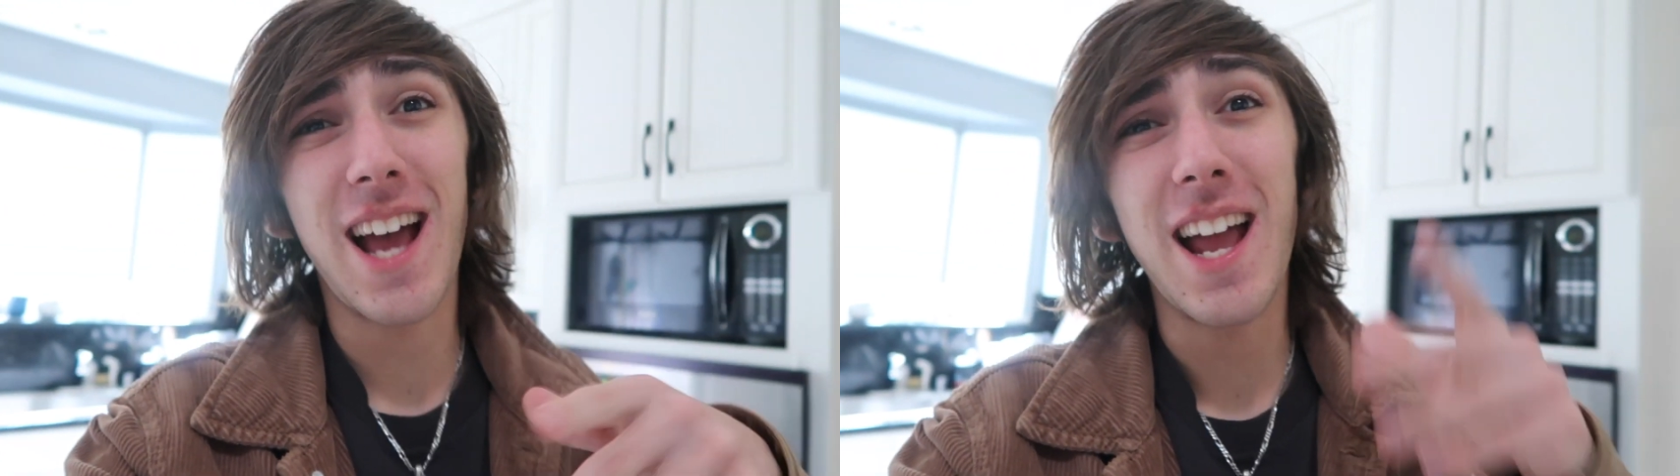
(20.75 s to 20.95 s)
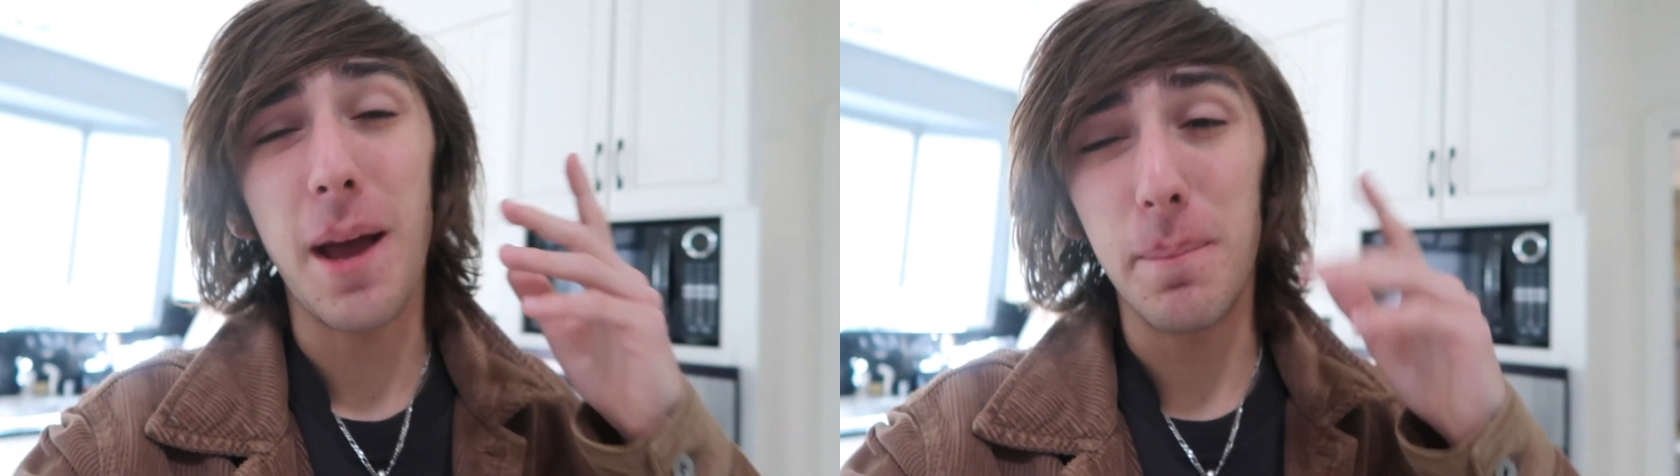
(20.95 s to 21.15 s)

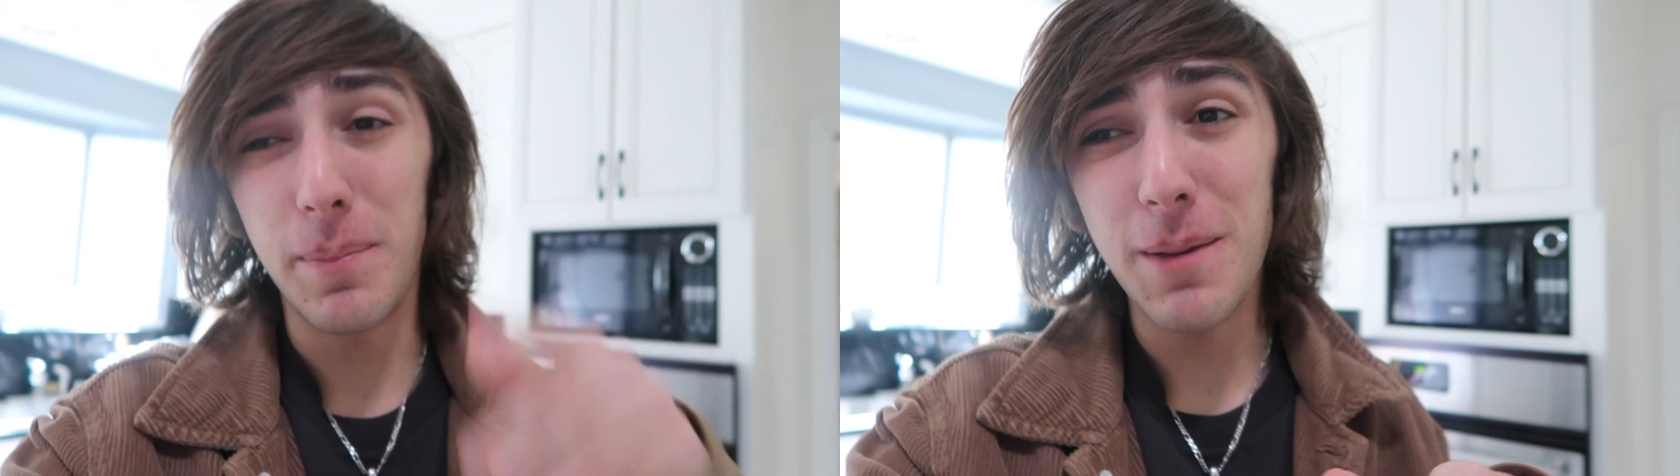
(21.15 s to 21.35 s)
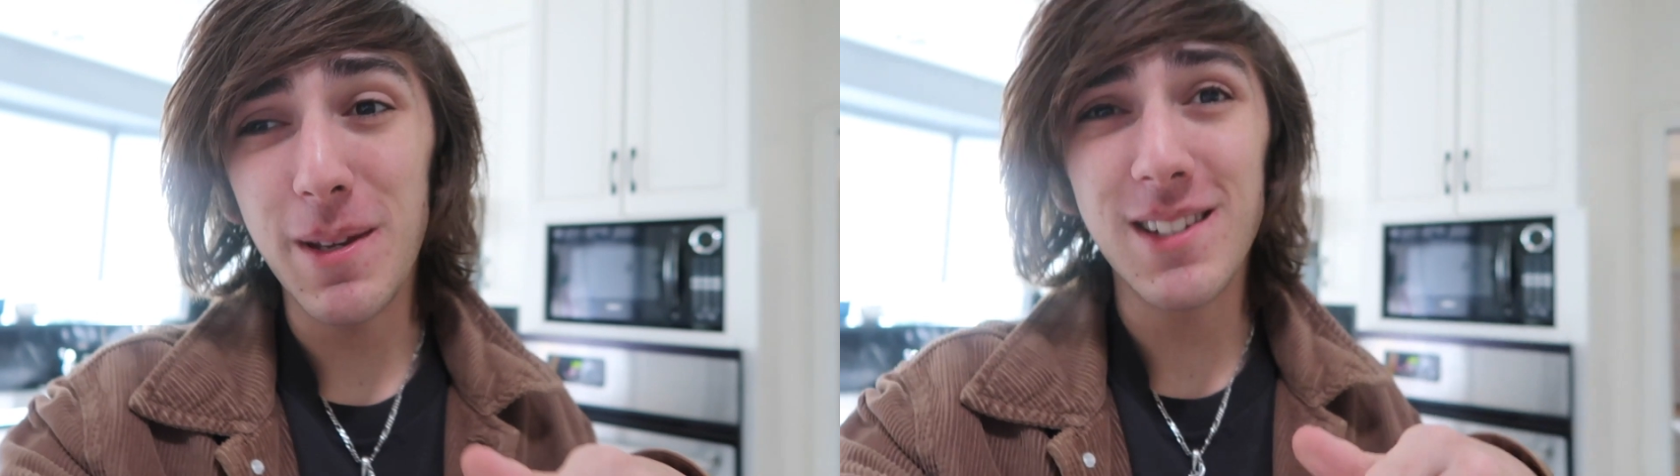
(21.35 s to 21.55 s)
and I at
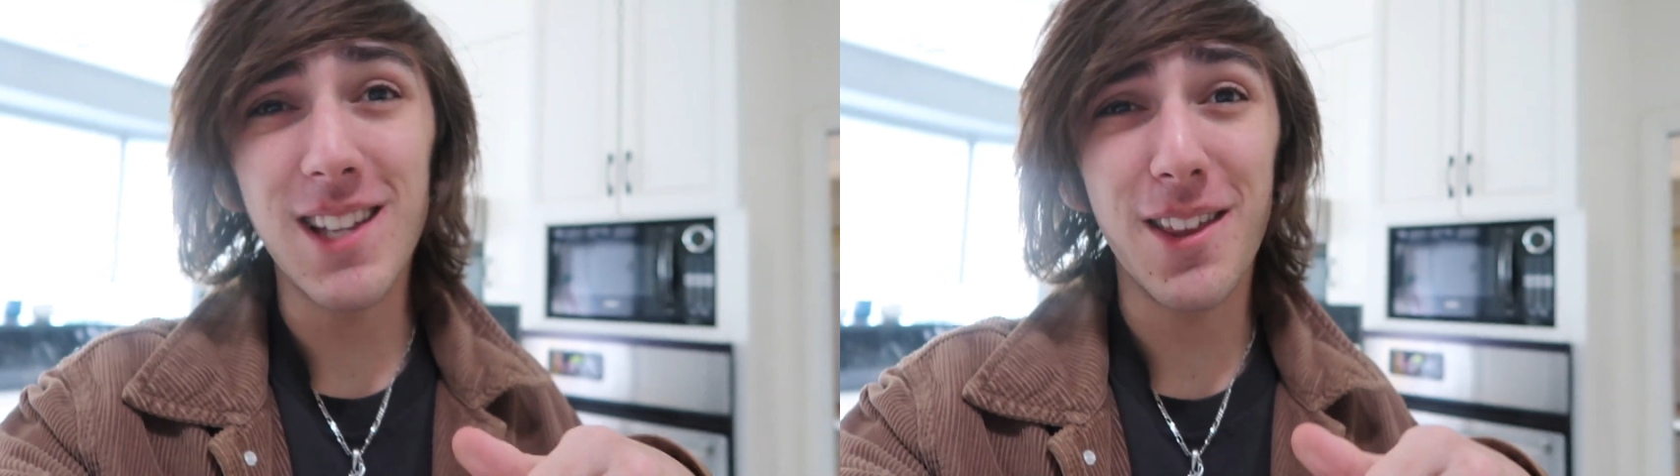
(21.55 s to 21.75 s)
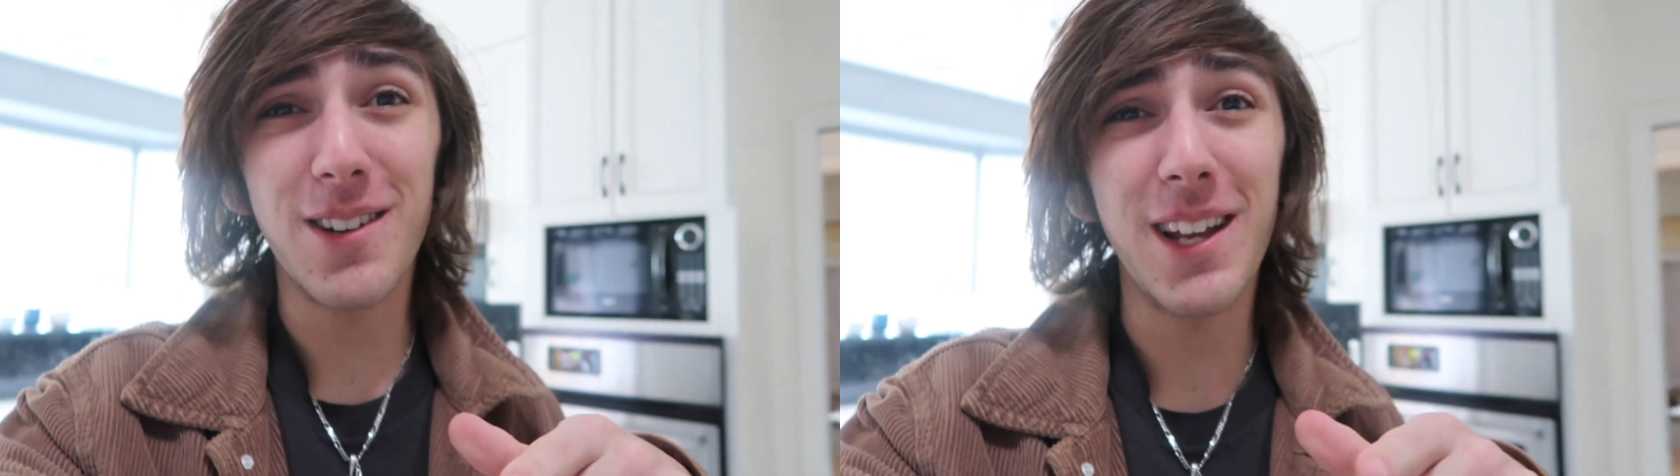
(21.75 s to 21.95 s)
BeaBea's
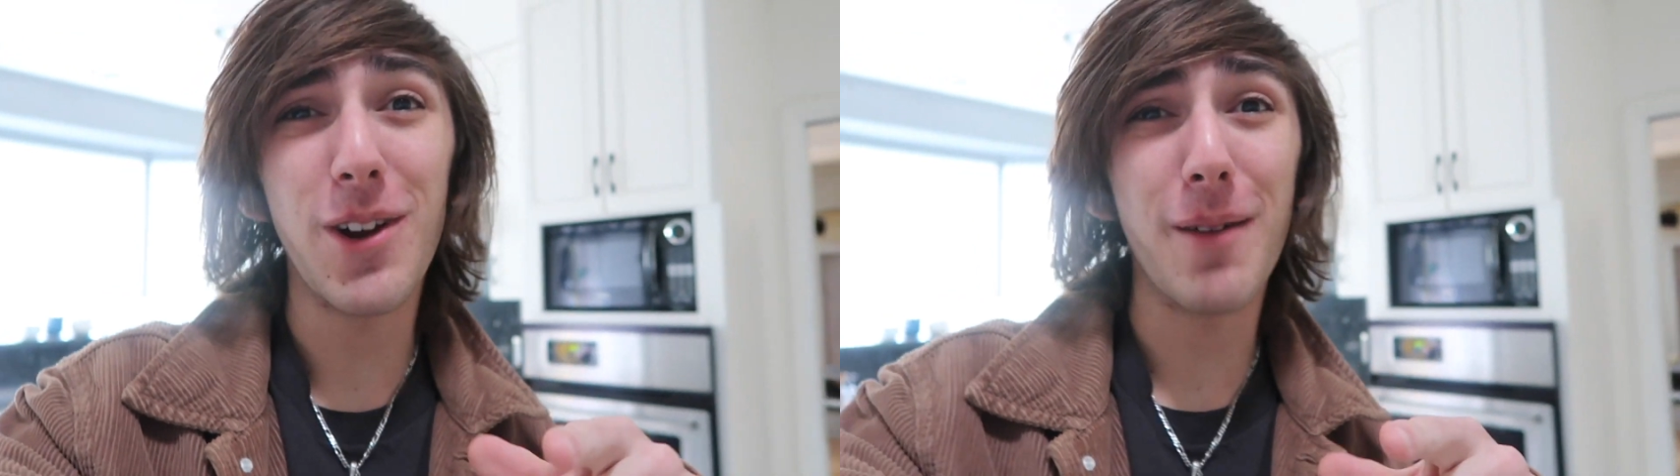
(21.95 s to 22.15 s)
the other day